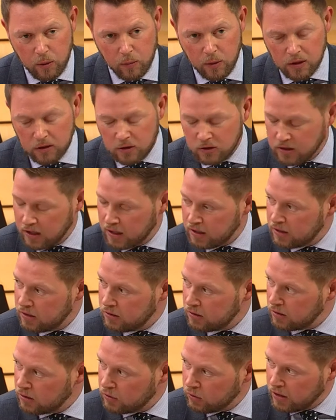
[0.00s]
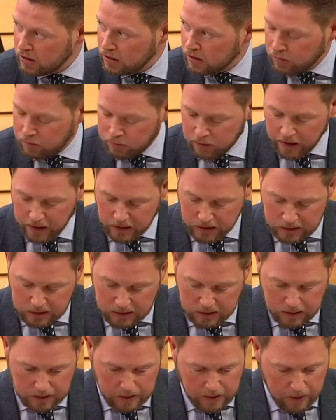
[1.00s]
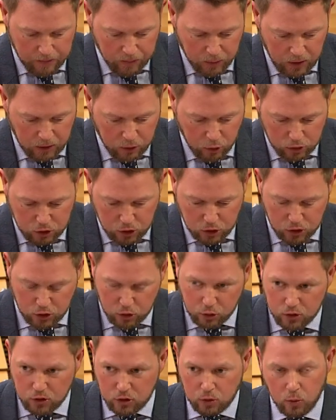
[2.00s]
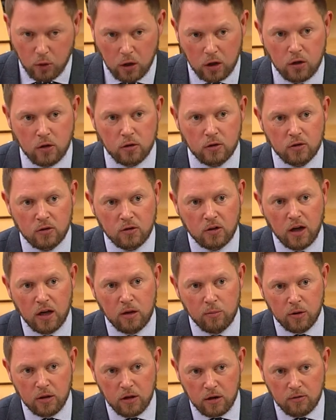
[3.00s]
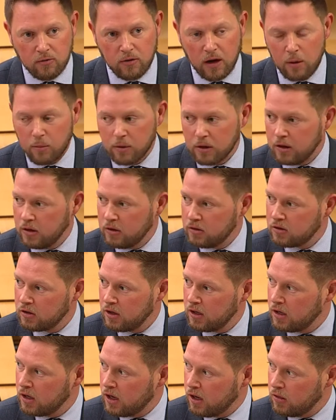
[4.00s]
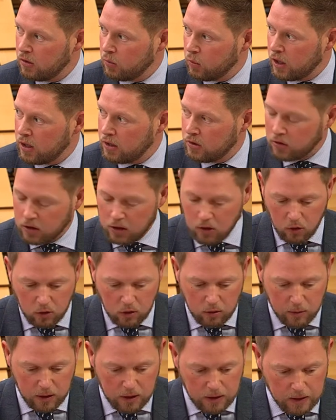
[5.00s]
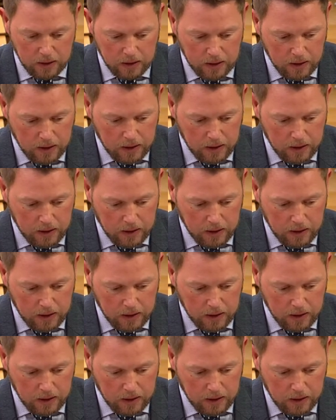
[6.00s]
McMillan said, it greatly affects not just those who work on site, but their families and the wider economy.